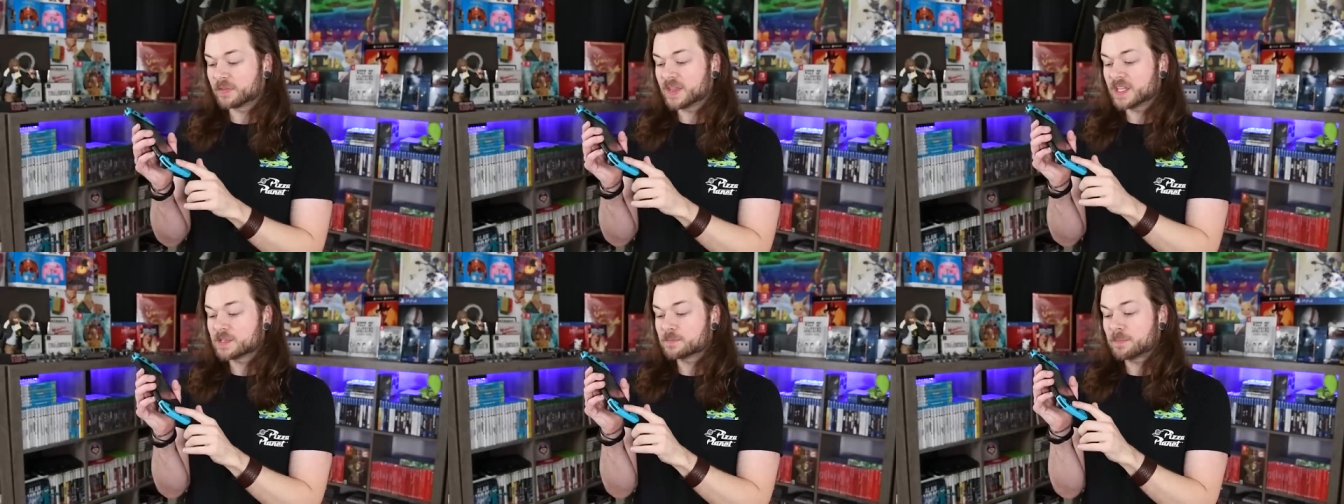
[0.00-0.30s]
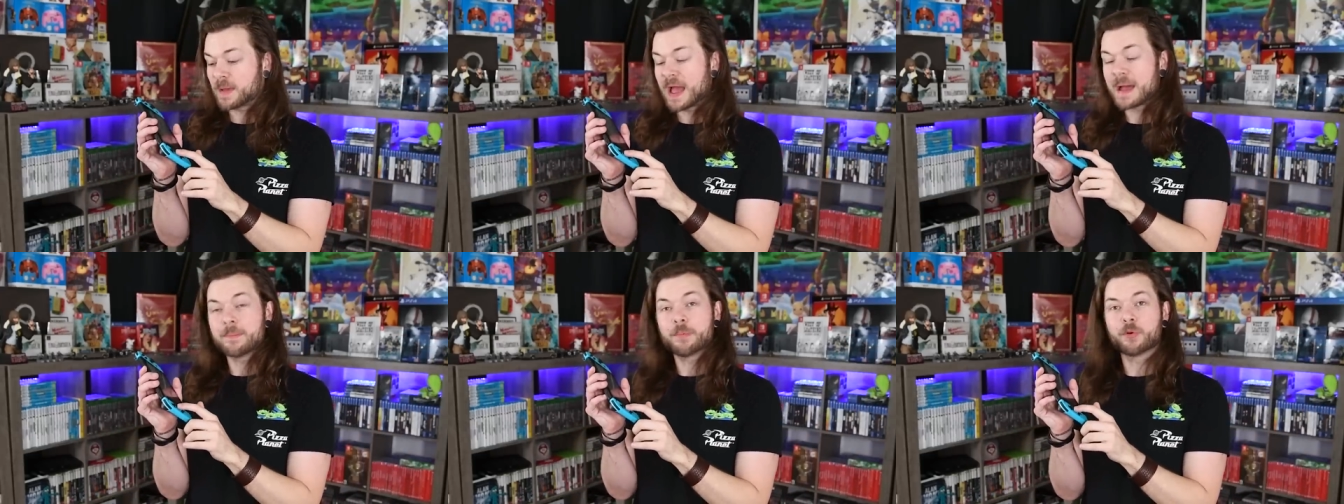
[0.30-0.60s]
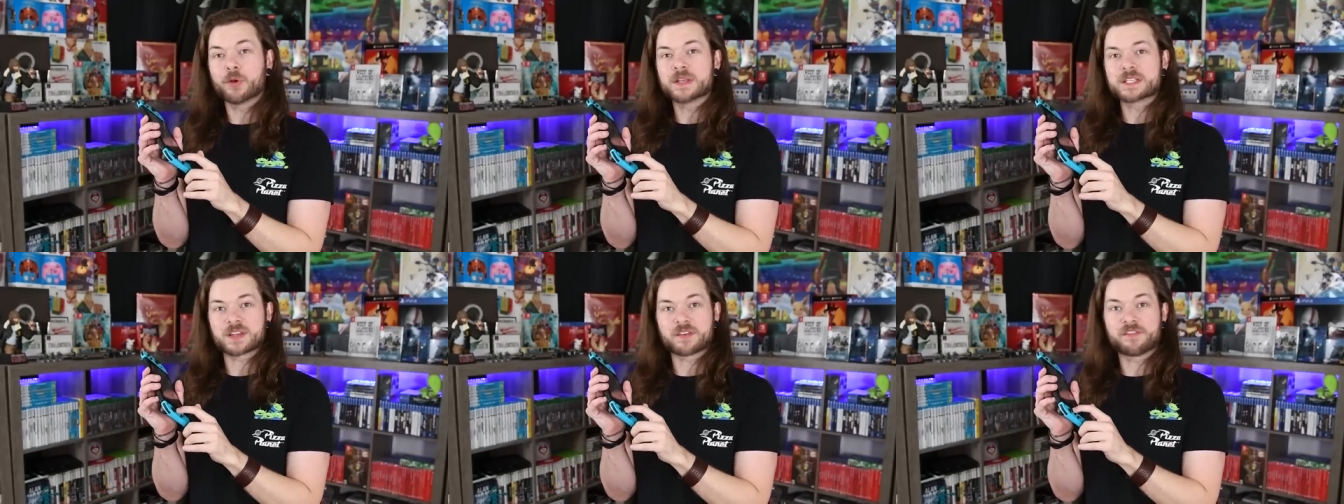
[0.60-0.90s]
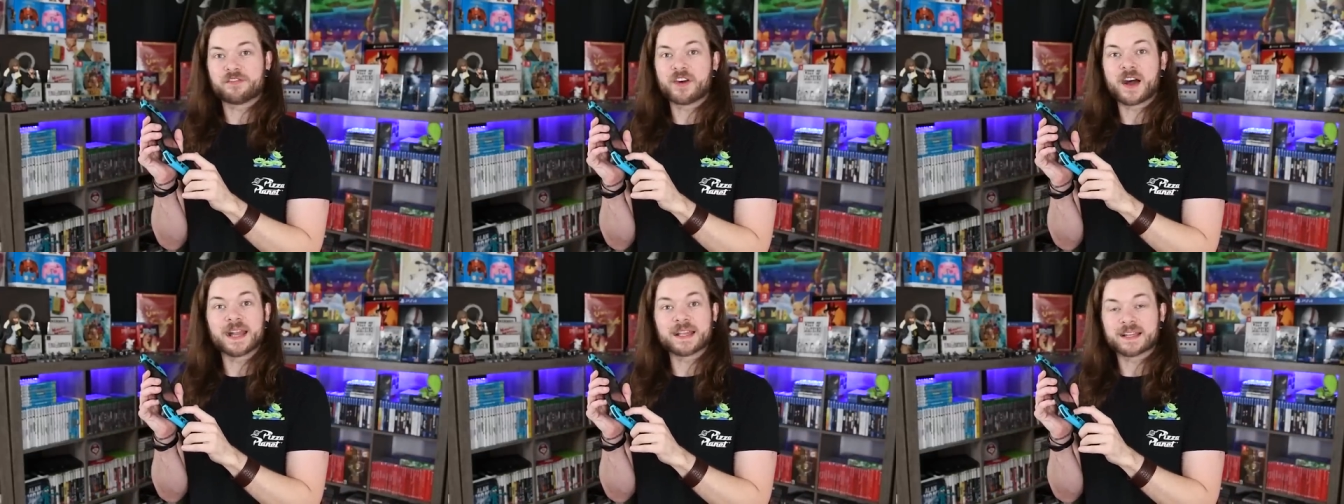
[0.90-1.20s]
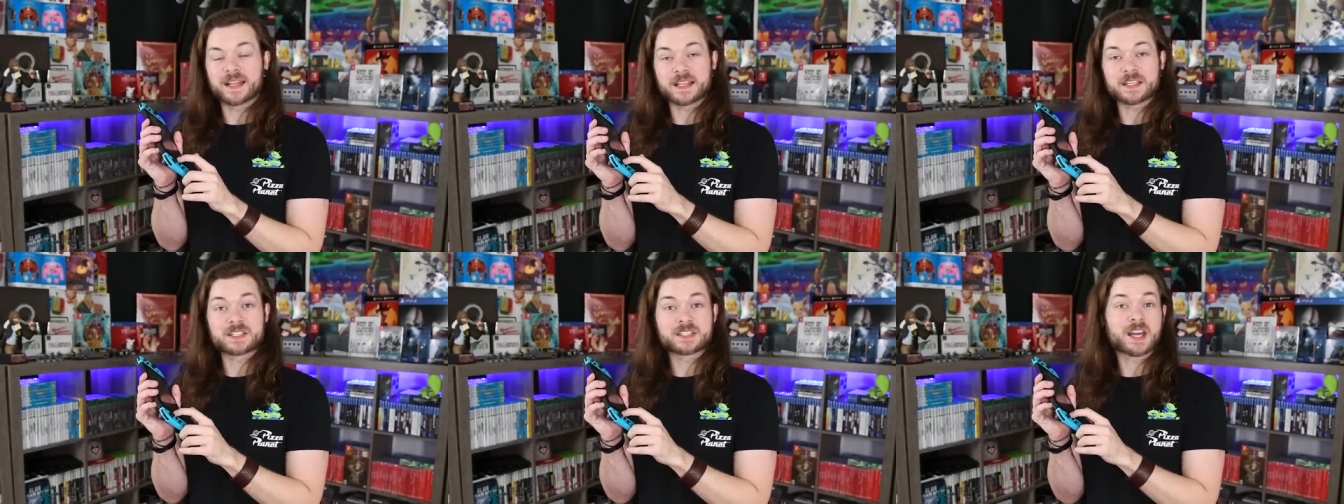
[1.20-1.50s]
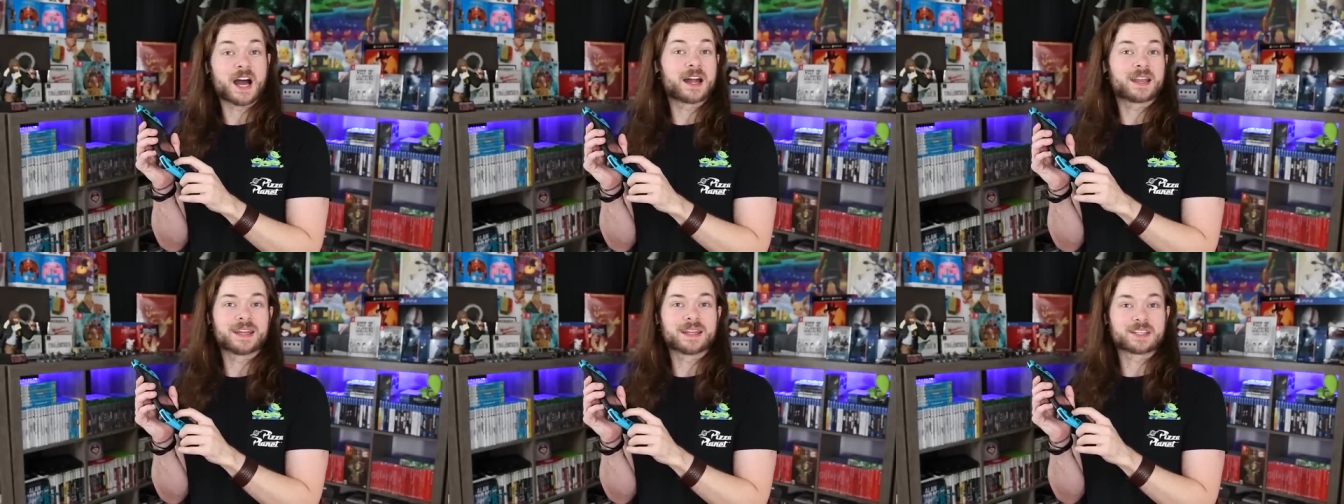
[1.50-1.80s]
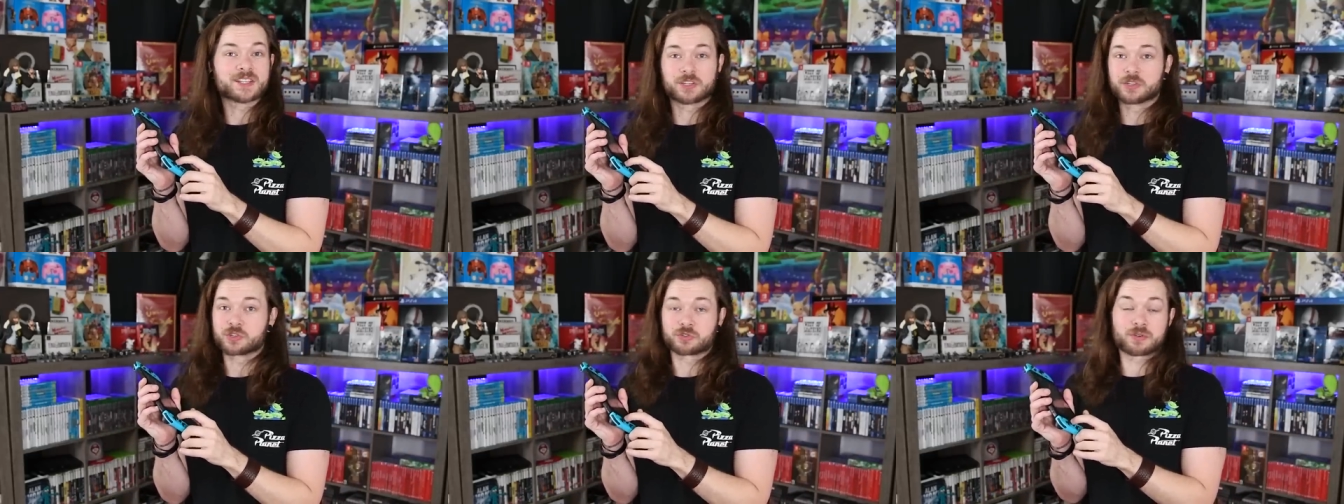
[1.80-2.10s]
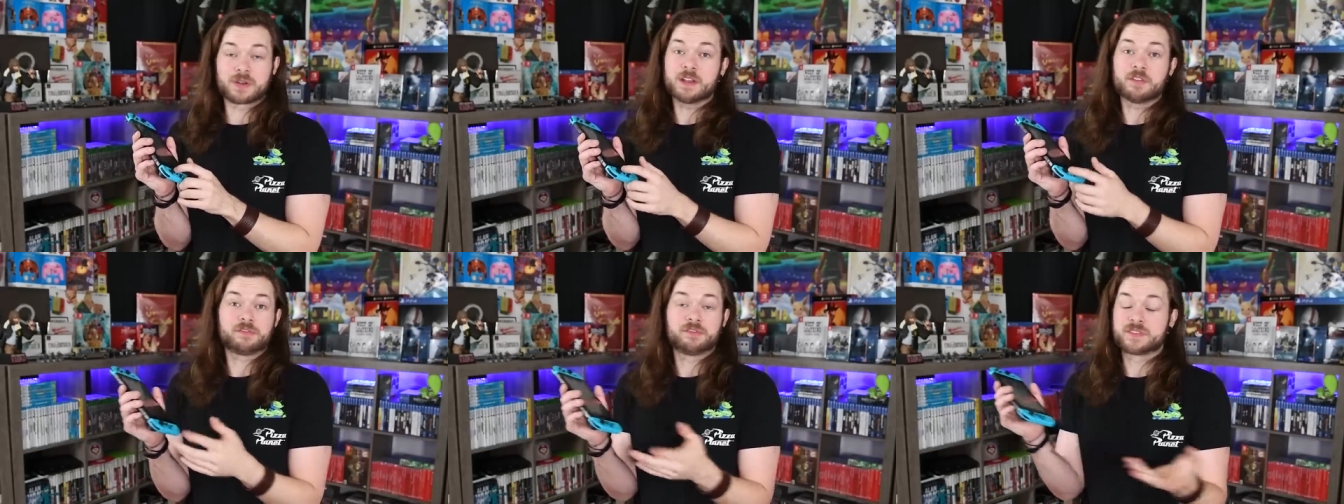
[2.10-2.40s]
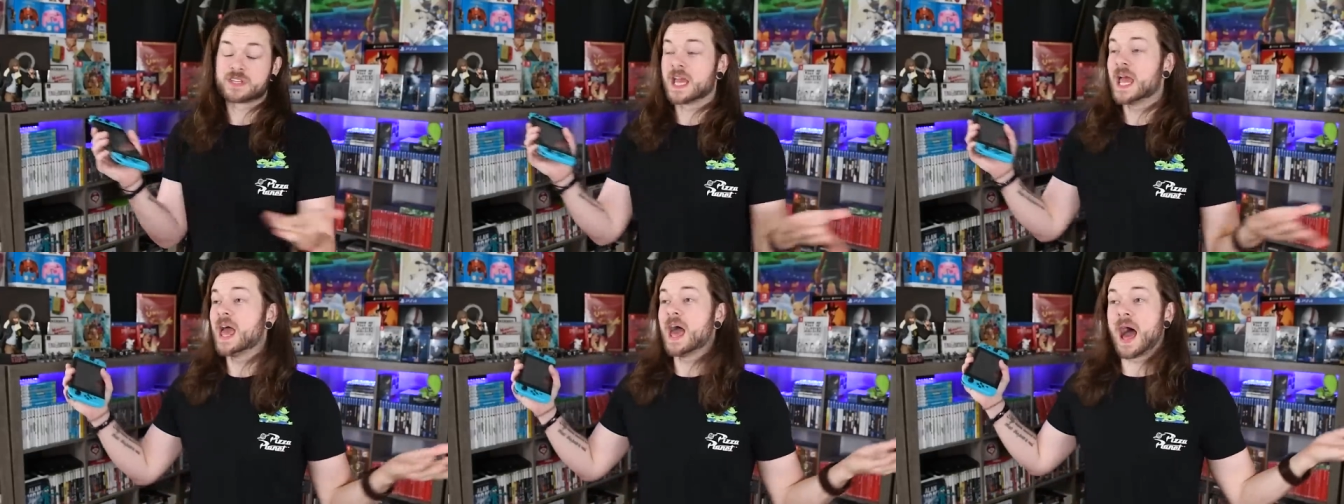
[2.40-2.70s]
these bad boys are finally starting to drift.